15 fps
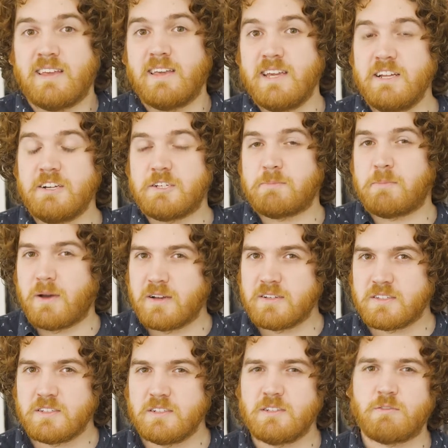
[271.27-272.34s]
Each
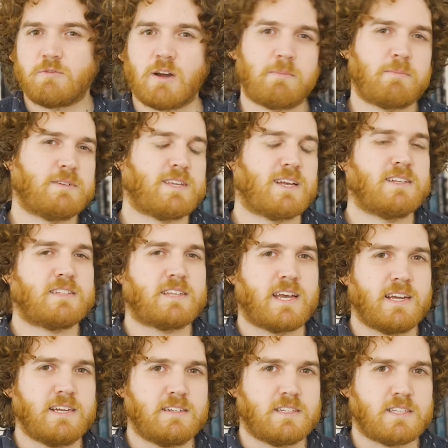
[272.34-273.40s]
person represents
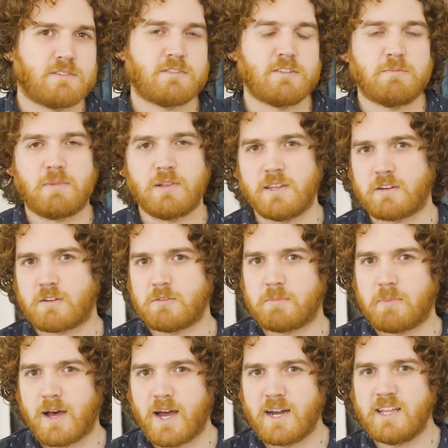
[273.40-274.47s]
a different political
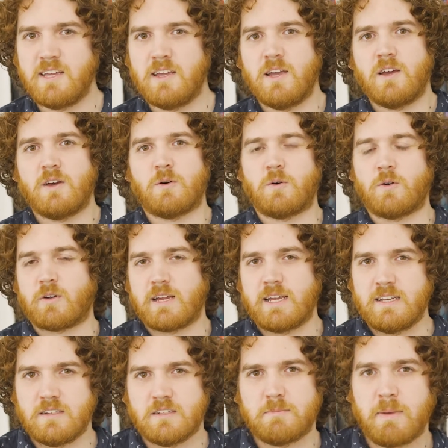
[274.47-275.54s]
party or
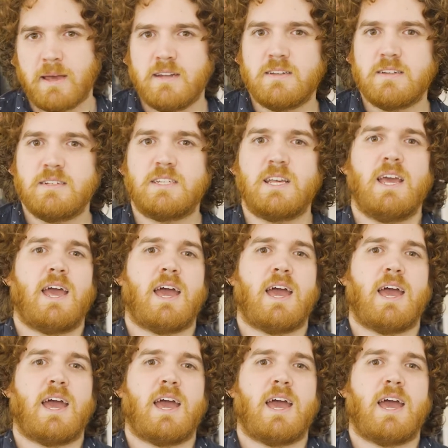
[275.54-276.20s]
independent,